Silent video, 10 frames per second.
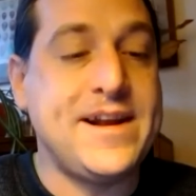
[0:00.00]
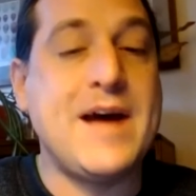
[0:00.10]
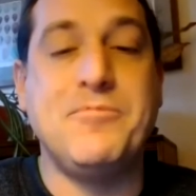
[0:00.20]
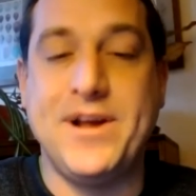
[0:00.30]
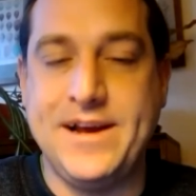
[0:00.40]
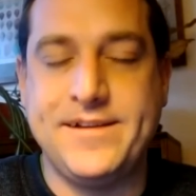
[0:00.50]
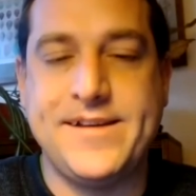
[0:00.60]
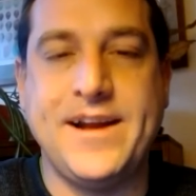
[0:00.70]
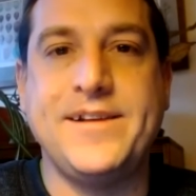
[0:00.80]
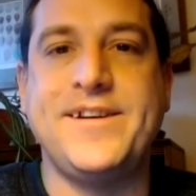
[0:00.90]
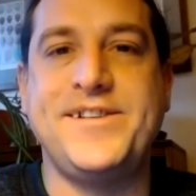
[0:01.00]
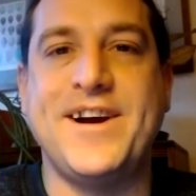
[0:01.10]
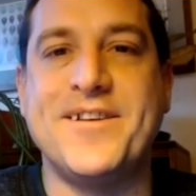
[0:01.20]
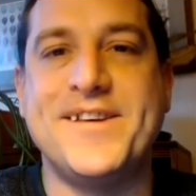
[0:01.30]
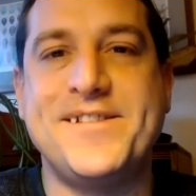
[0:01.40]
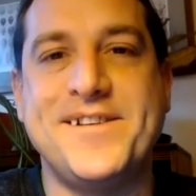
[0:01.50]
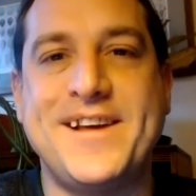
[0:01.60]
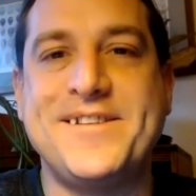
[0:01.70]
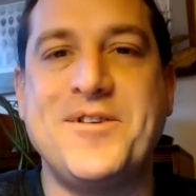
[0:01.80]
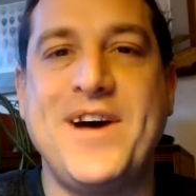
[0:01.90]
And I'm really excited to share this. So
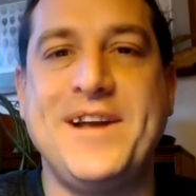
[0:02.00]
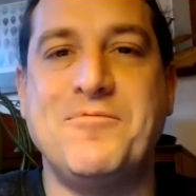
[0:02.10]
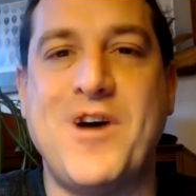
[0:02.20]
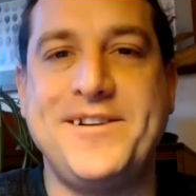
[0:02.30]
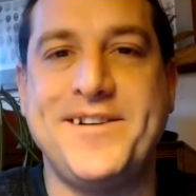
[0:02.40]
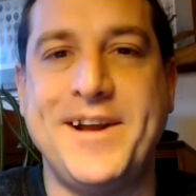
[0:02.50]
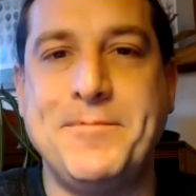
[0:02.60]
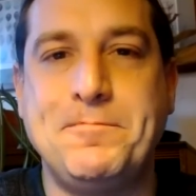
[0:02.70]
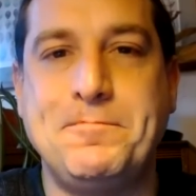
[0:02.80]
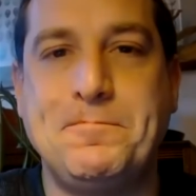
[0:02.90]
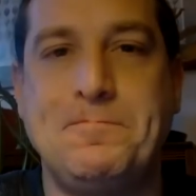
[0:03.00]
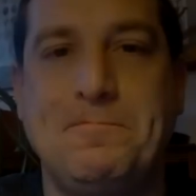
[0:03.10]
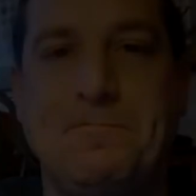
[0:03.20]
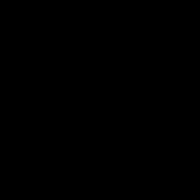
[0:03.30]
let's go ahead and watch it.